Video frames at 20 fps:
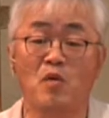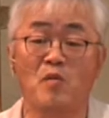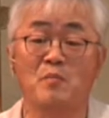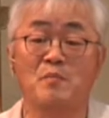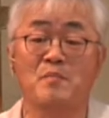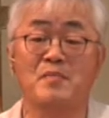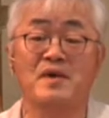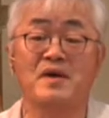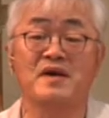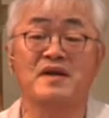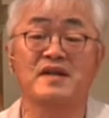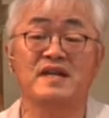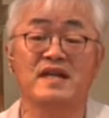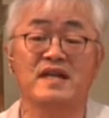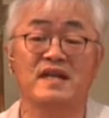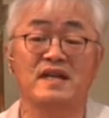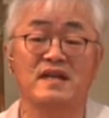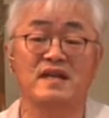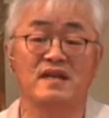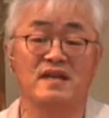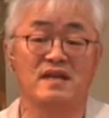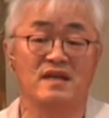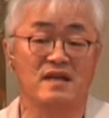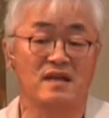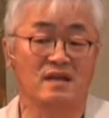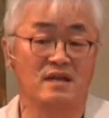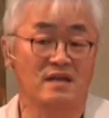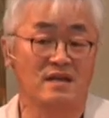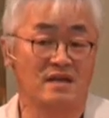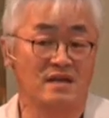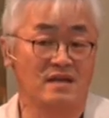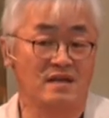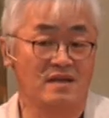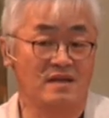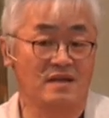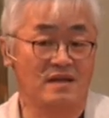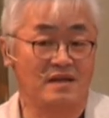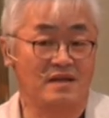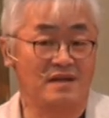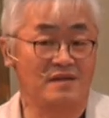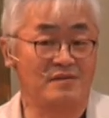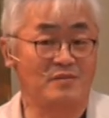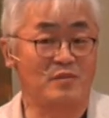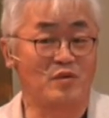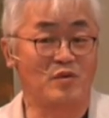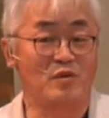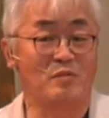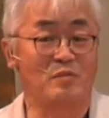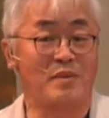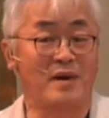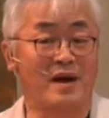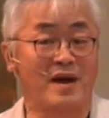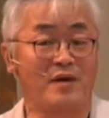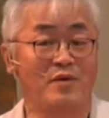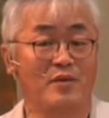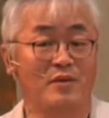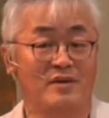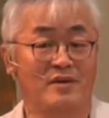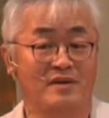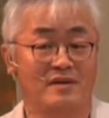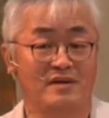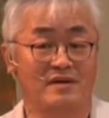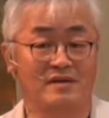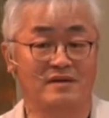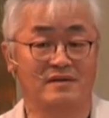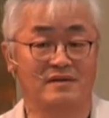money and more power?